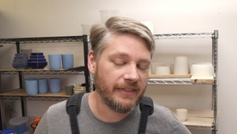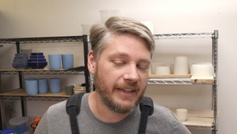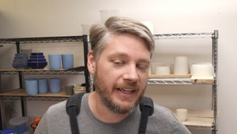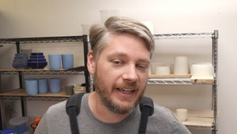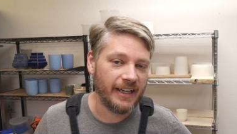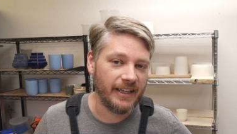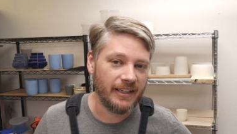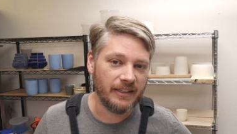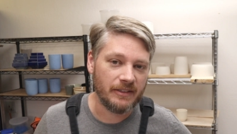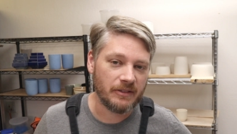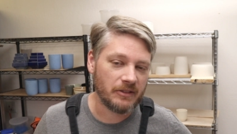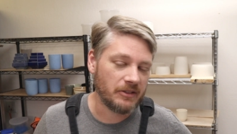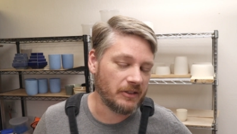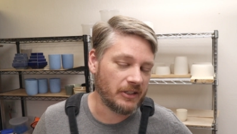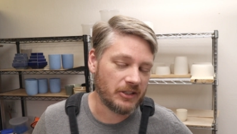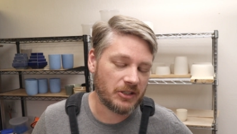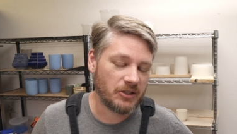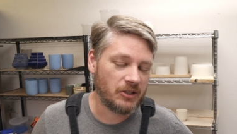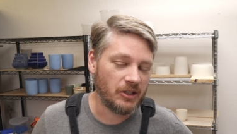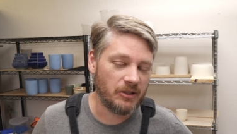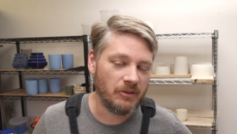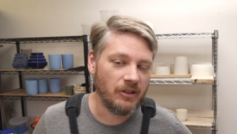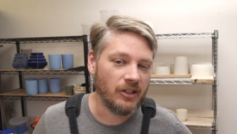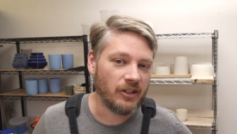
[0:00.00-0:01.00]
then this
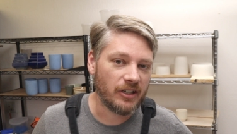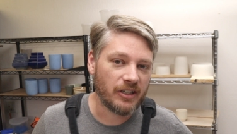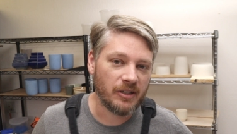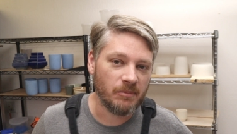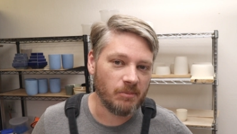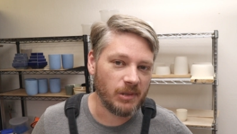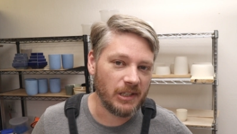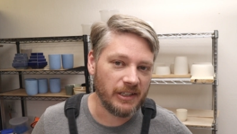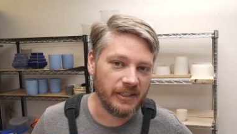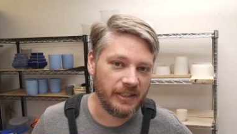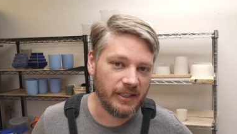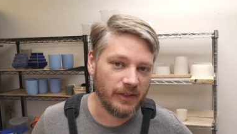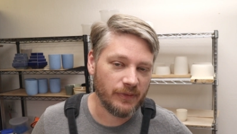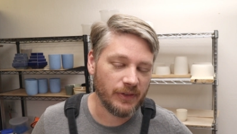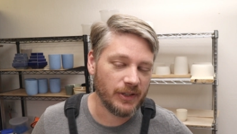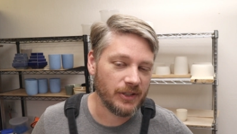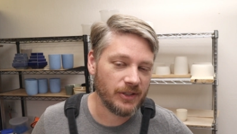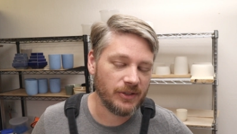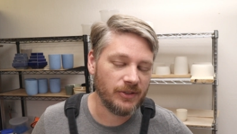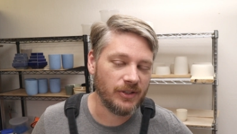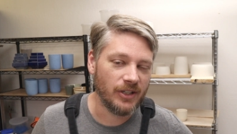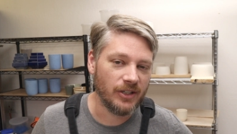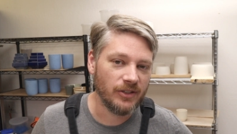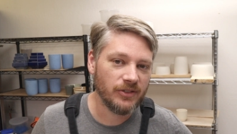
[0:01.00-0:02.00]
could look completely
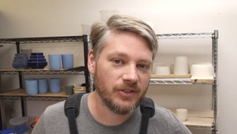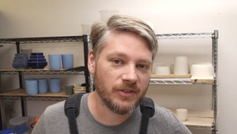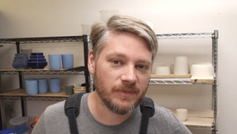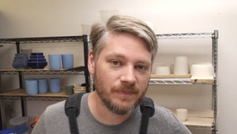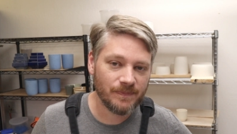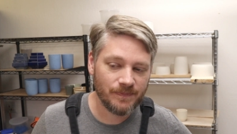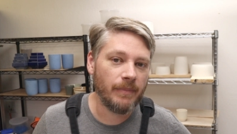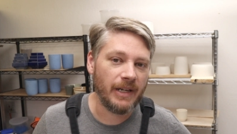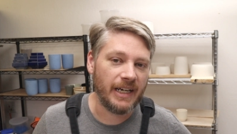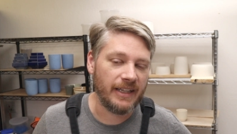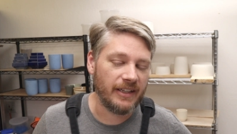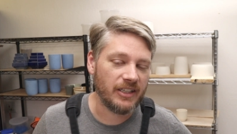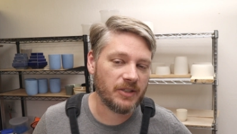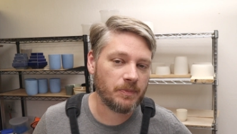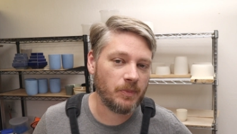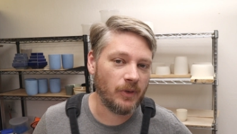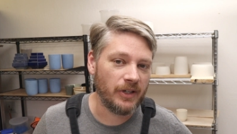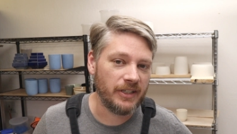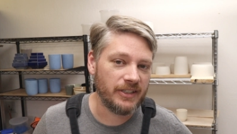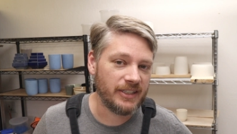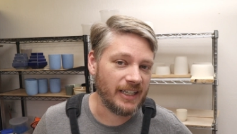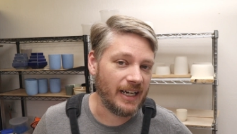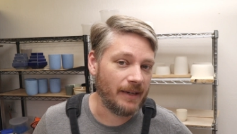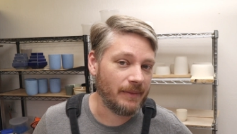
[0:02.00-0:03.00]
different, who knows? But at this
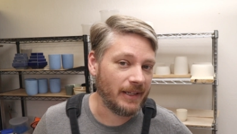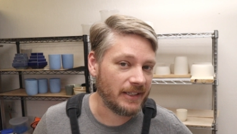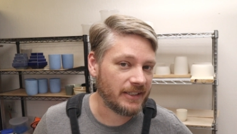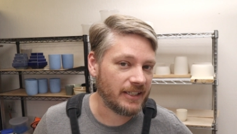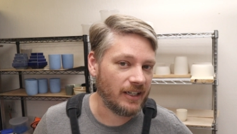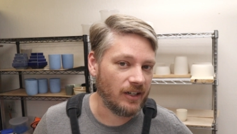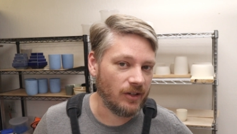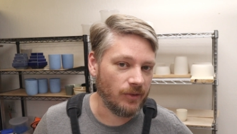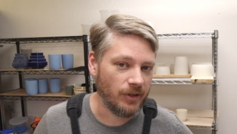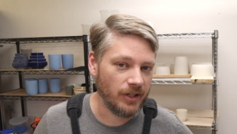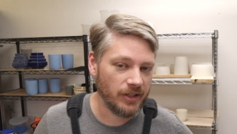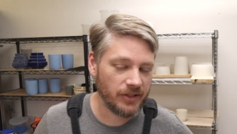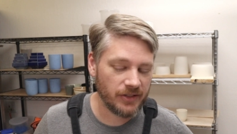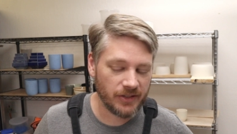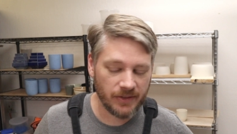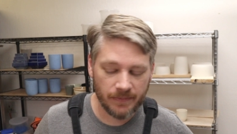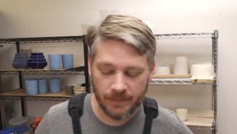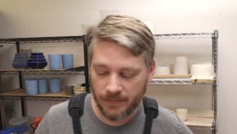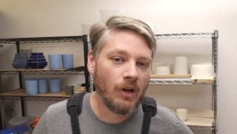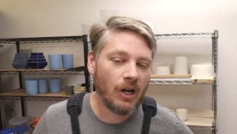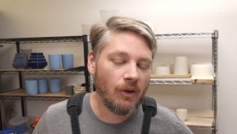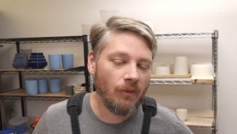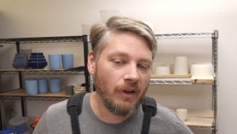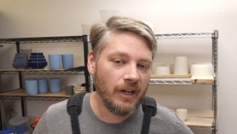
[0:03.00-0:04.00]
point in time, that's how it works.
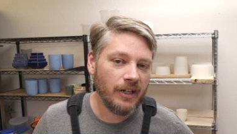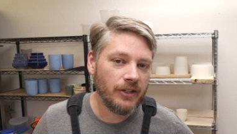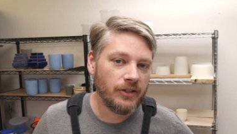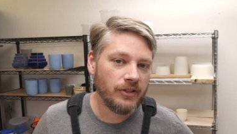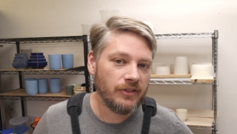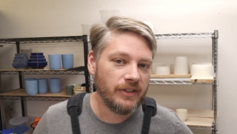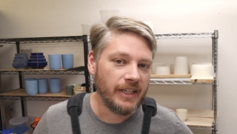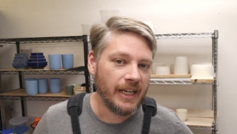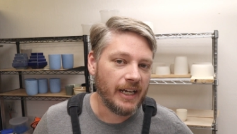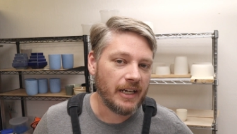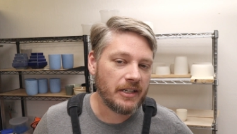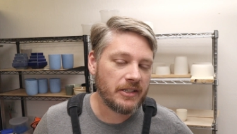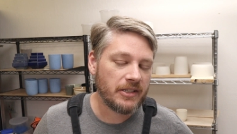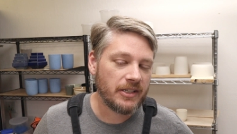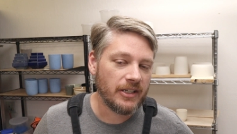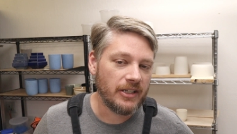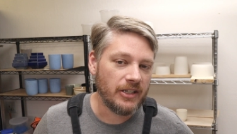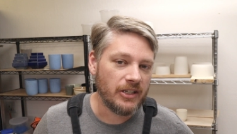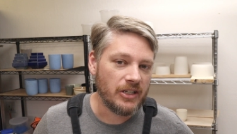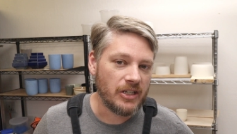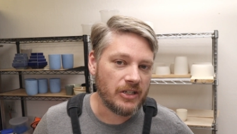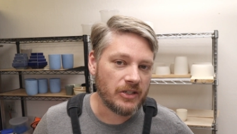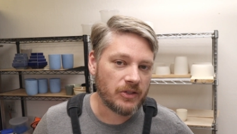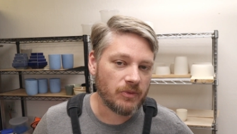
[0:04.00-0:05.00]
What I wanna do next
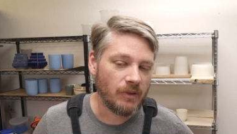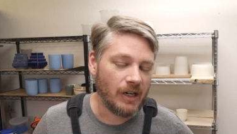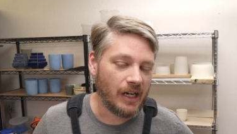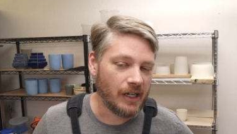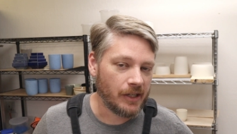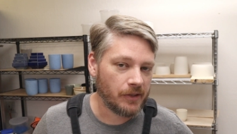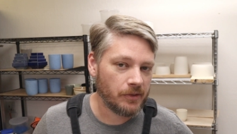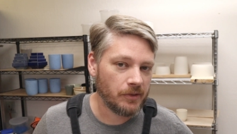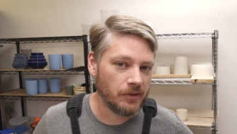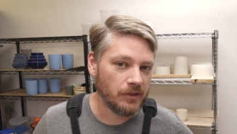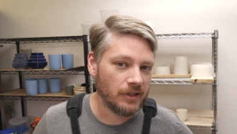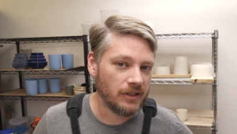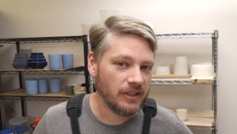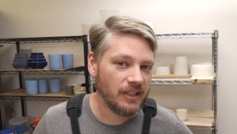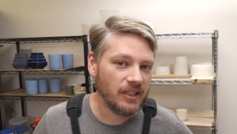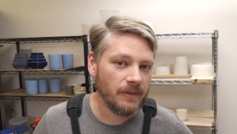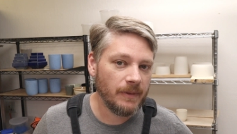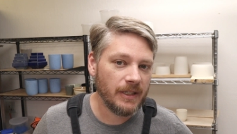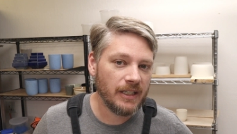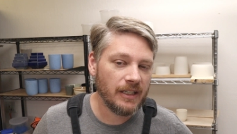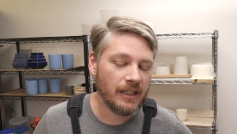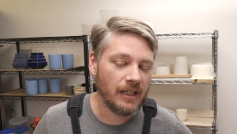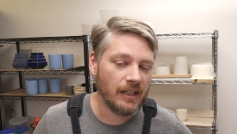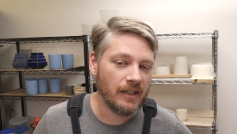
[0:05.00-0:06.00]
is walk through a little
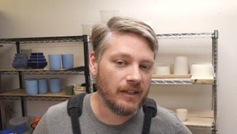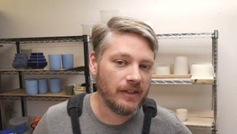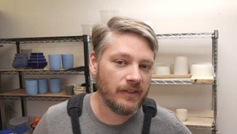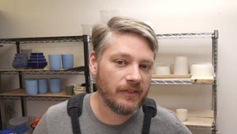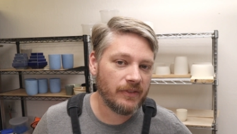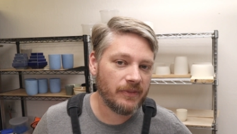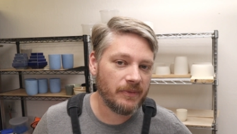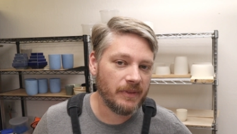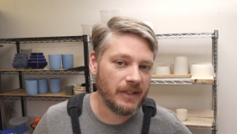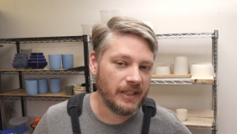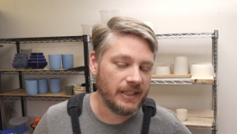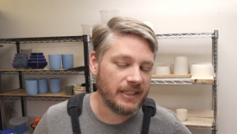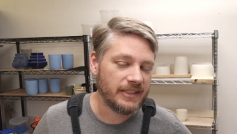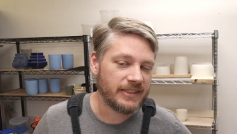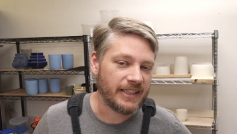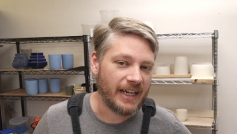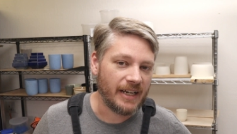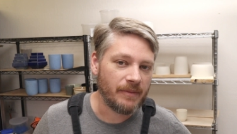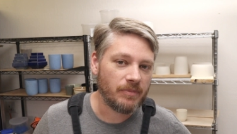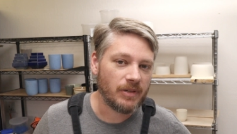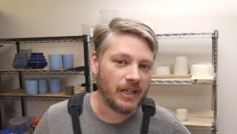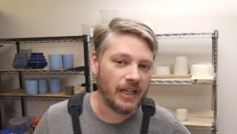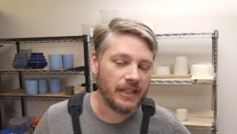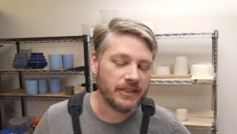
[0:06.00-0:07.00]
bit of the
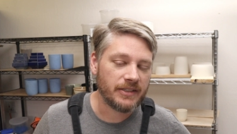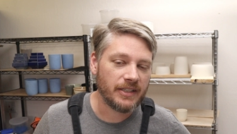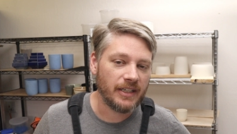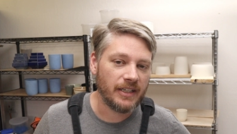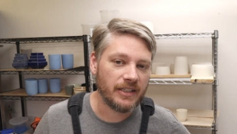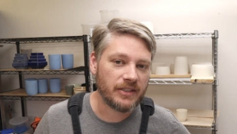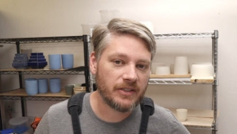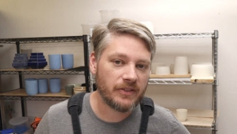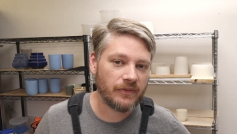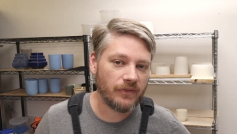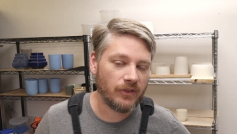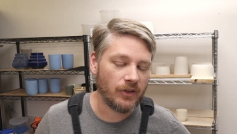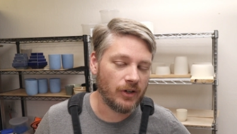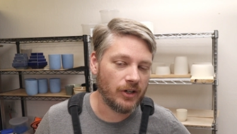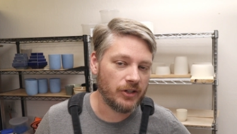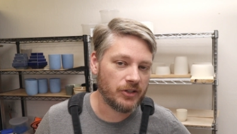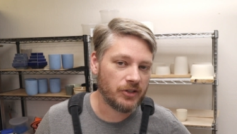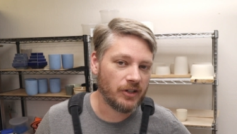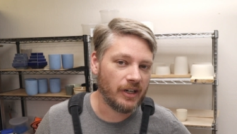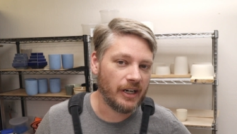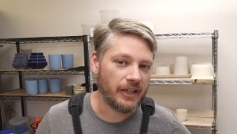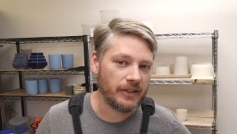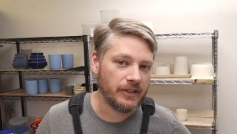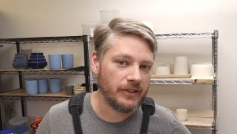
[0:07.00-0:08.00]
design process for
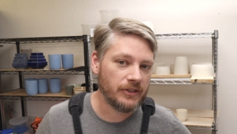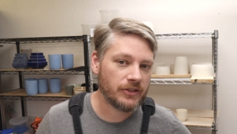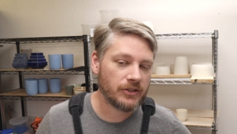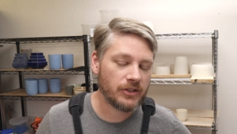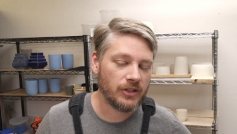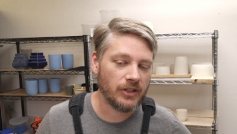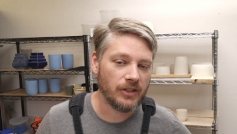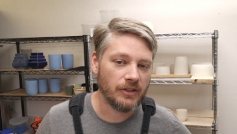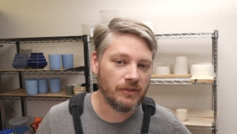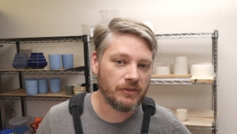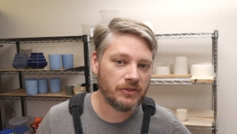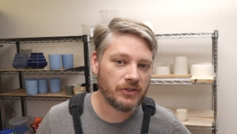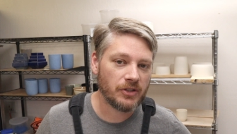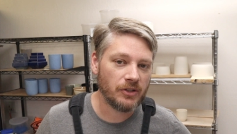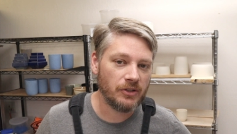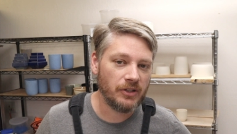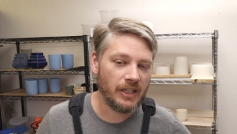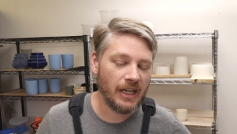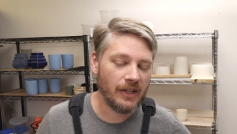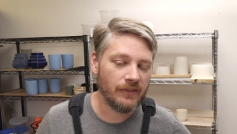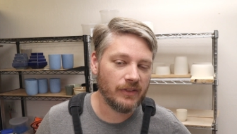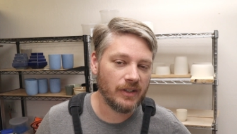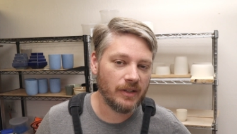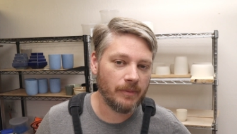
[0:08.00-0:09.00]
drawing these curves so you
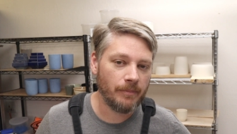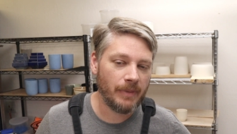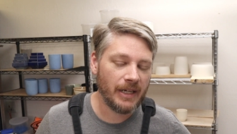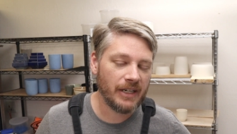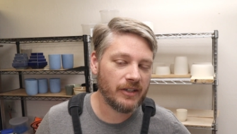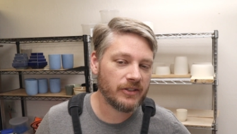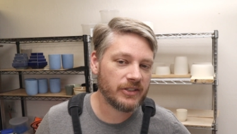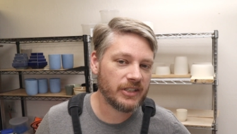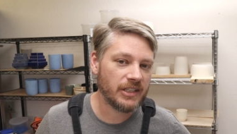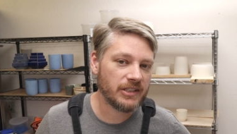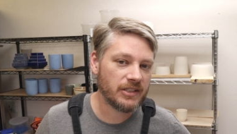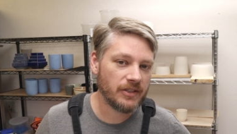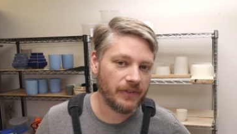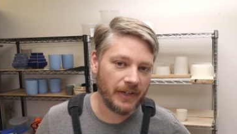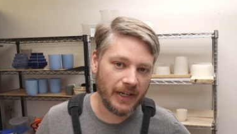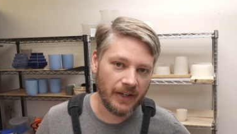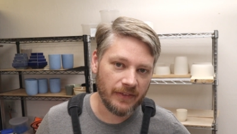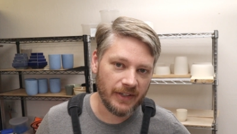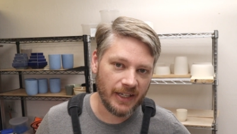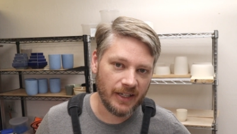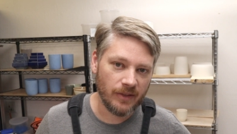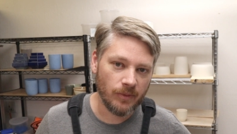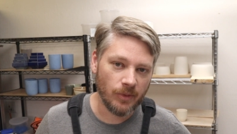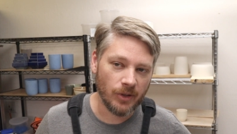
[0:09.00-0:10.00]
have a better sense of how
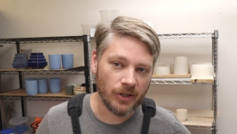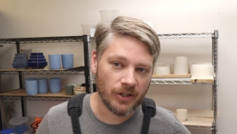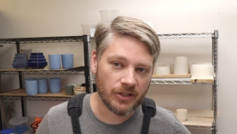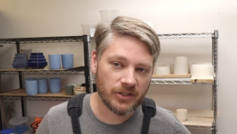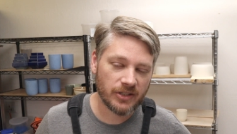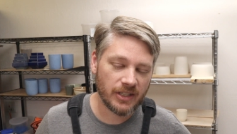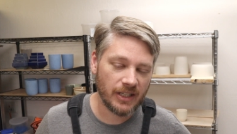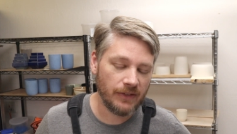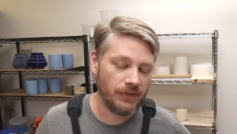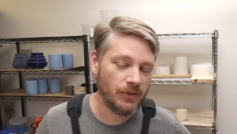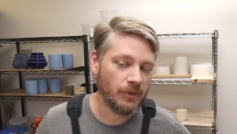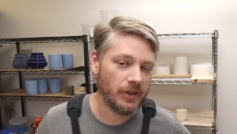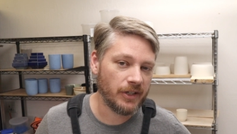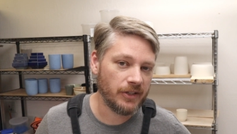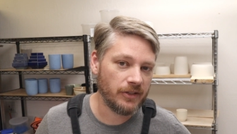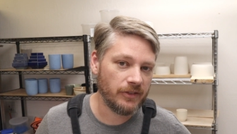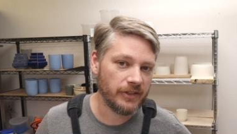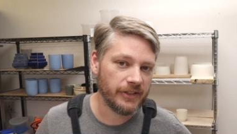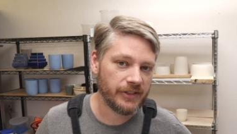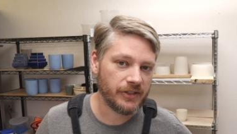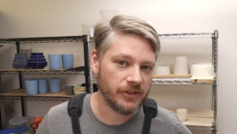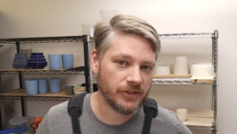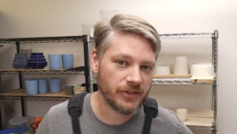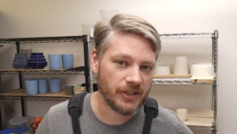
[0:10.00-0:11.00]
that works if you wanna do
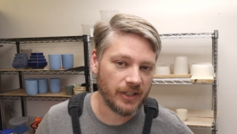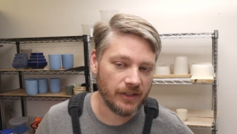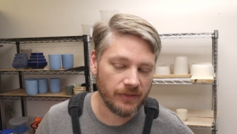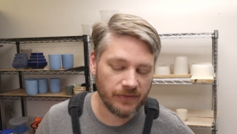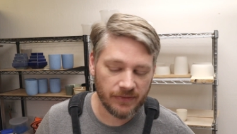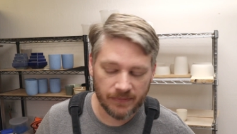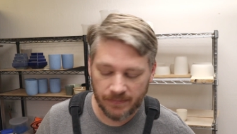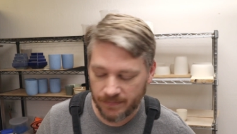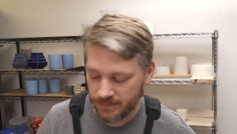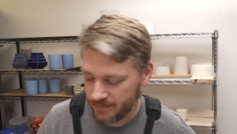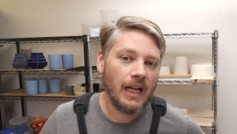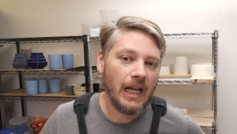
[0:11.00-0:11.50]
this yourself.